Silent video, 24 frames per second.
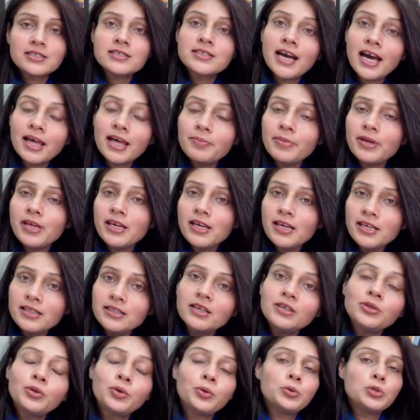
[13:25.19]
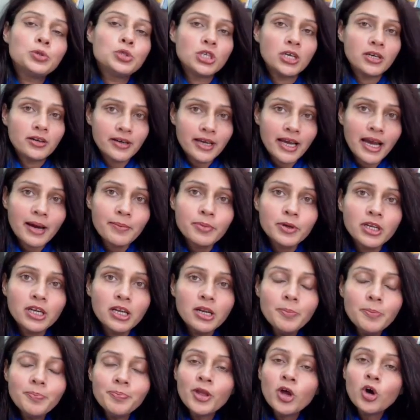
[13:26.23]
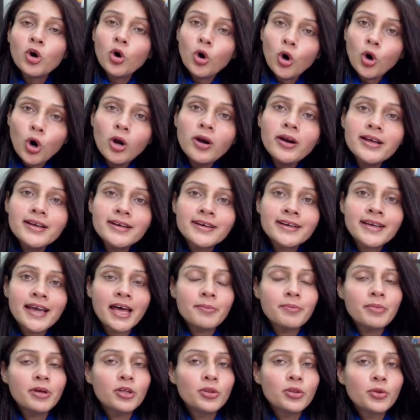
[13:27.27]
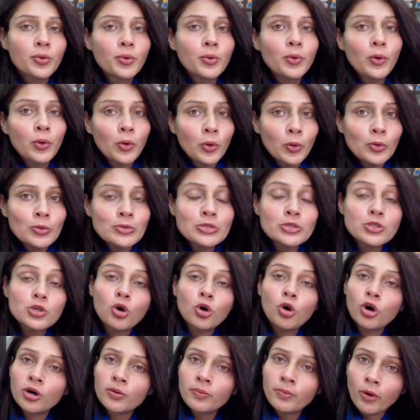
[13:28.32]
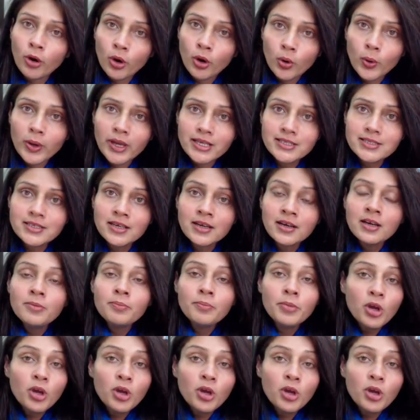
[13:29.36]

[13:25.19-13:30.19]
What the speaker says: It can be either through share capital or it can be through loans or borrowings.